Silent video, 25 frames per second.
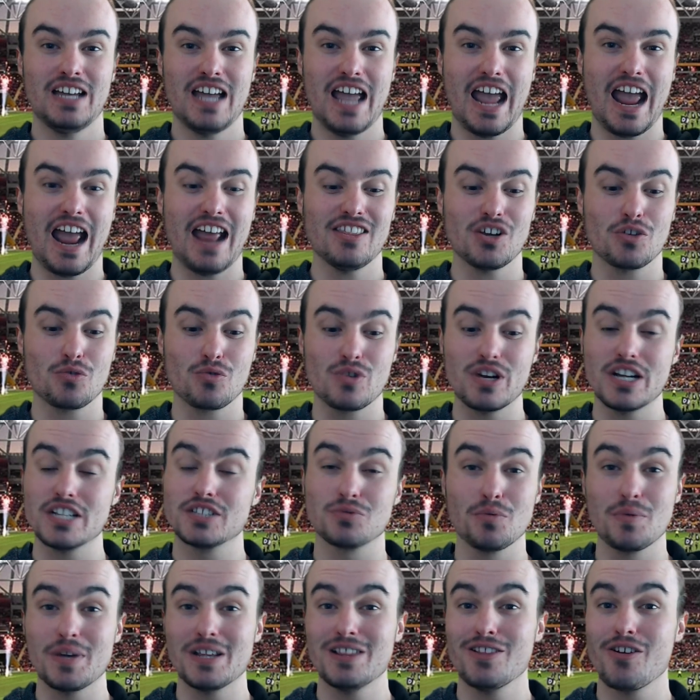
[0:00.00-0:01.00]
and the
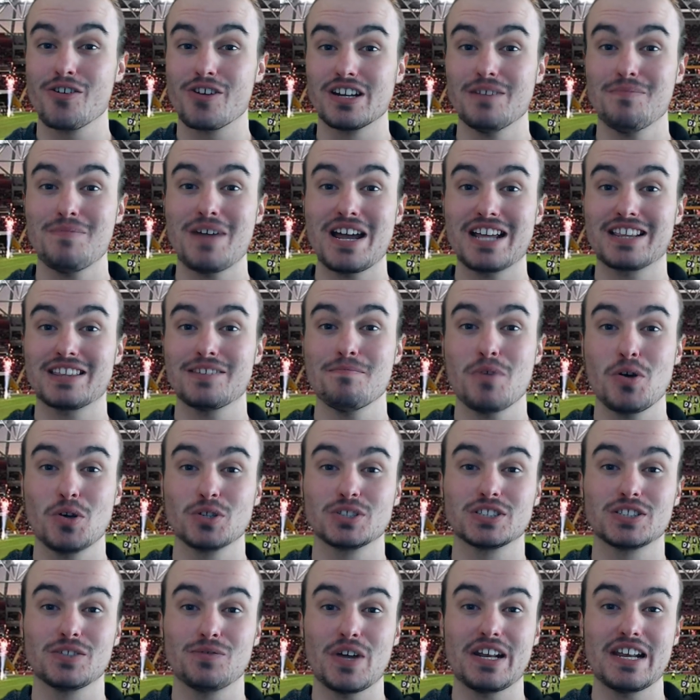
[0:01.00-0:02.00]
Reds will be looking to make the
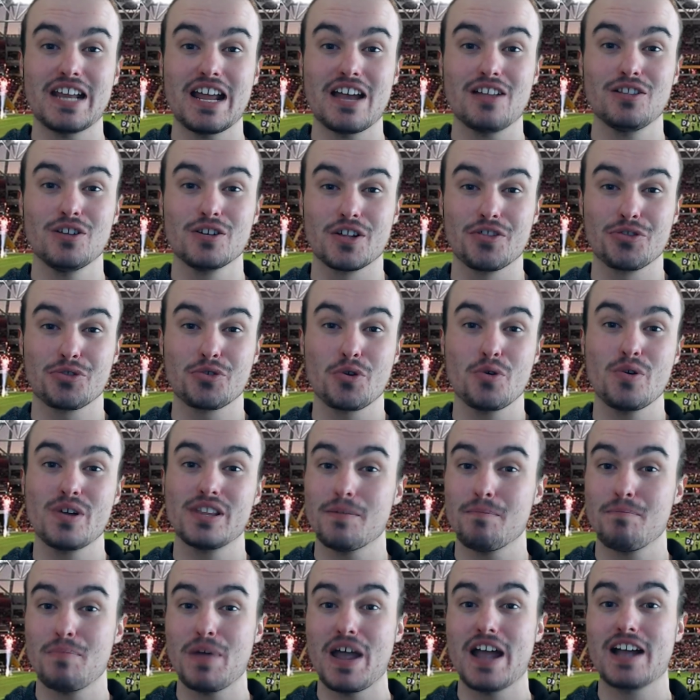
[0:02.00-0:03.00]
most of it. Now, looking through at
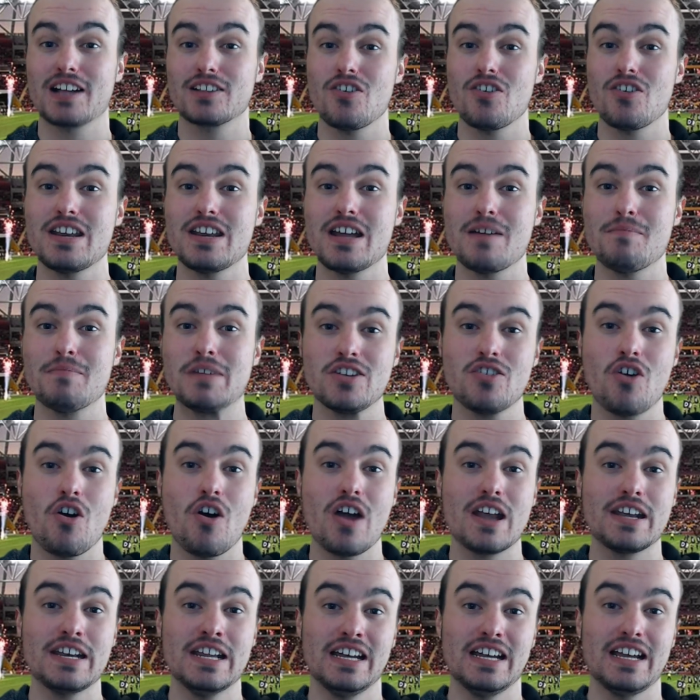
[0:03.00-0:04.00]
the back number
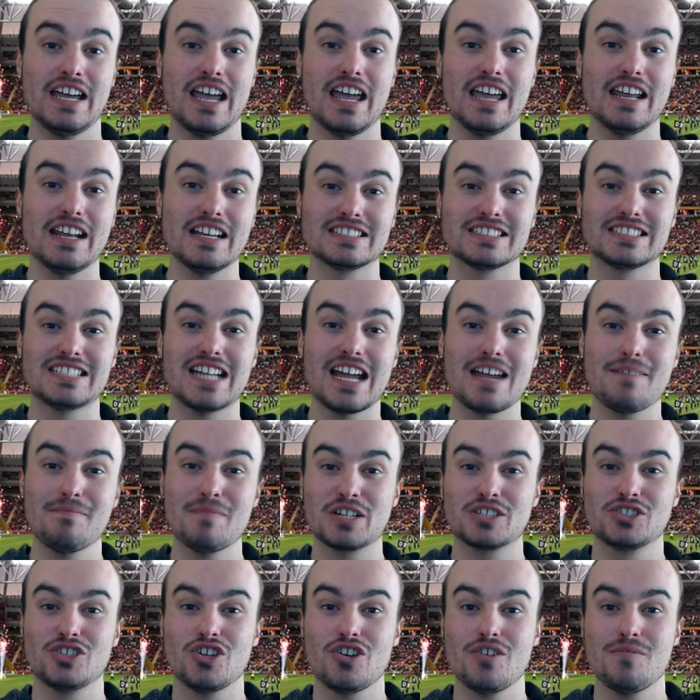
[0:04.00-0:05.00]
9, it is Tate
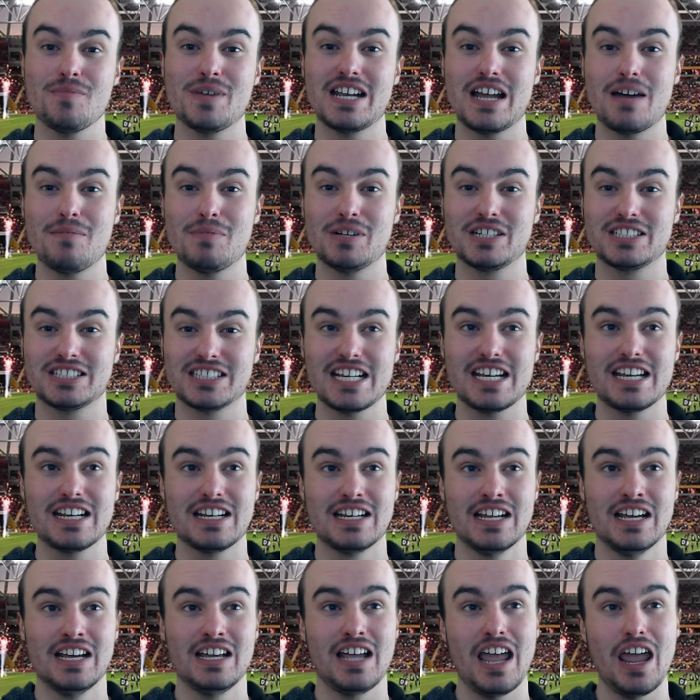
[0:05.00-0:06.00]
McDermott. Number
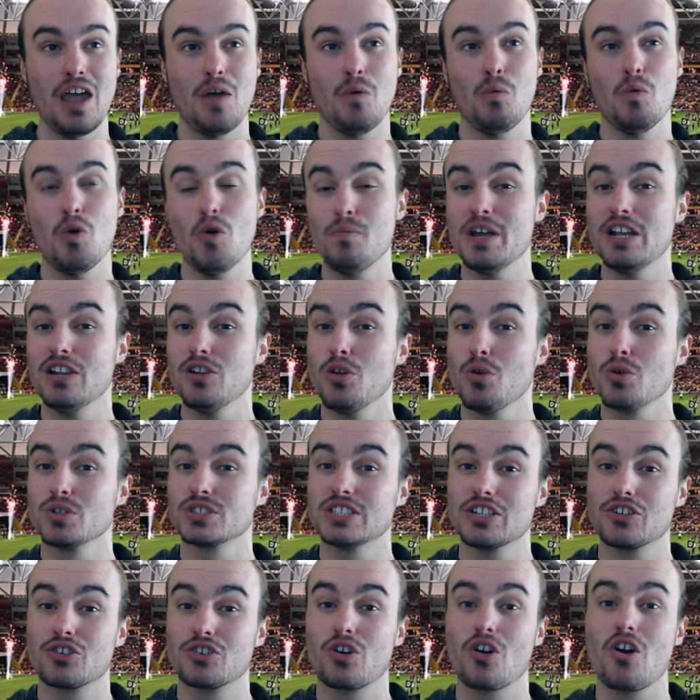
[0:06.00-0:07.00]
10, it will be
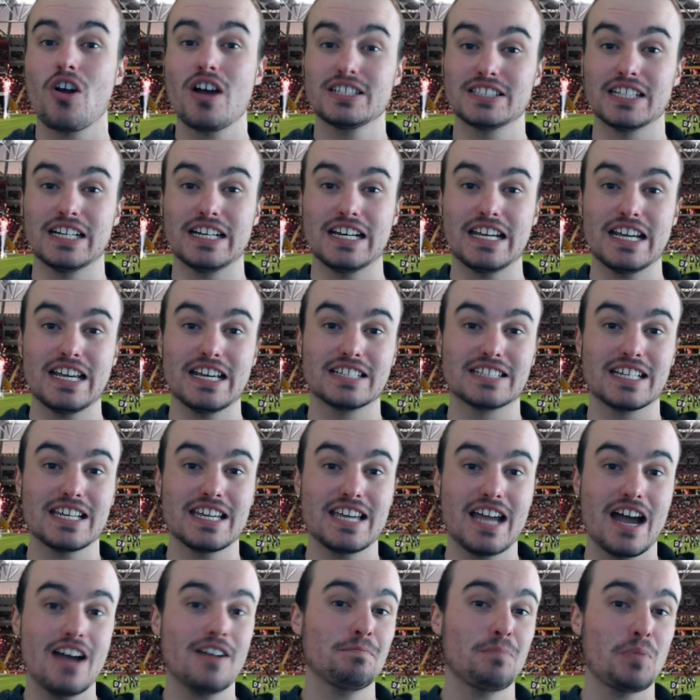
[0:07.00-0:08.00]
Lawson Crichton. He is a
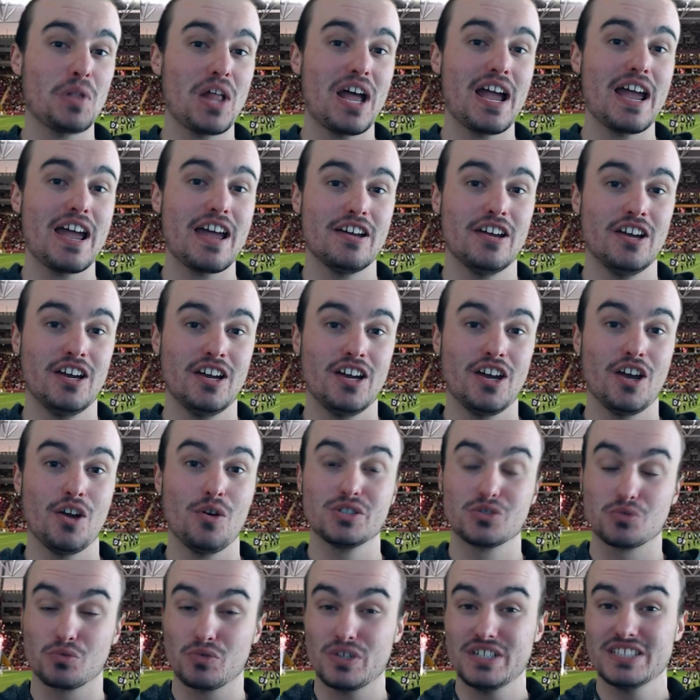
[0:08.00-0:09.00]
young player who
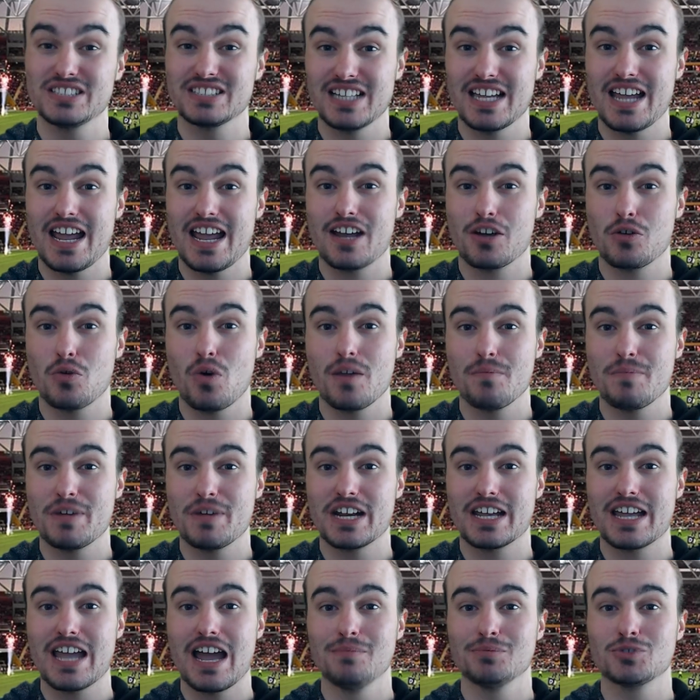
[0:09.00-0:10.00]
has recently had quite a bit
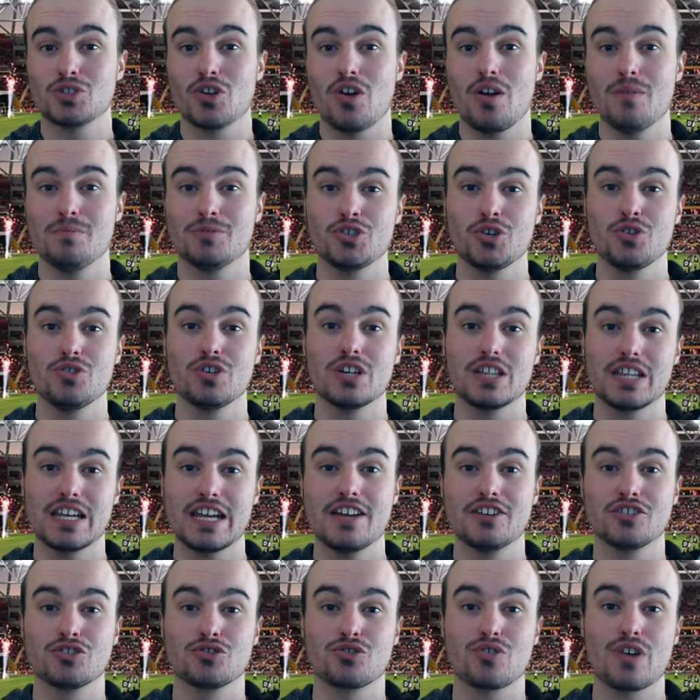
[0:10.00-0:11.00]
of game time due to the
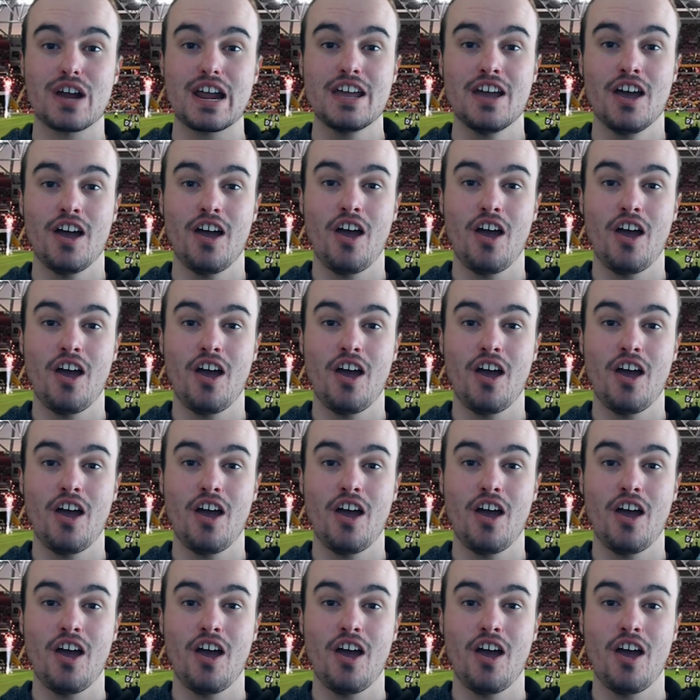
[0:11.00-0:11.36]
injury